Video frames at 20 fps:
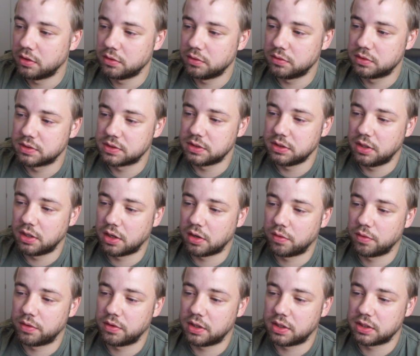You can see
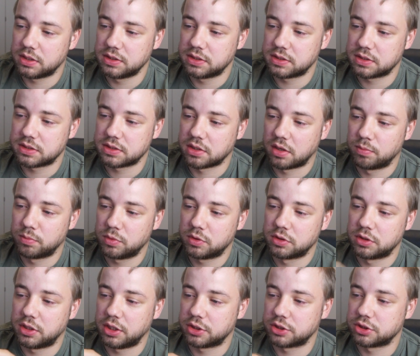now there is some
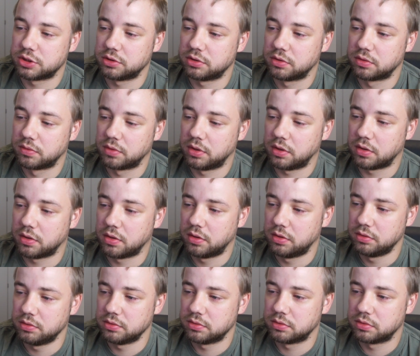connection going on.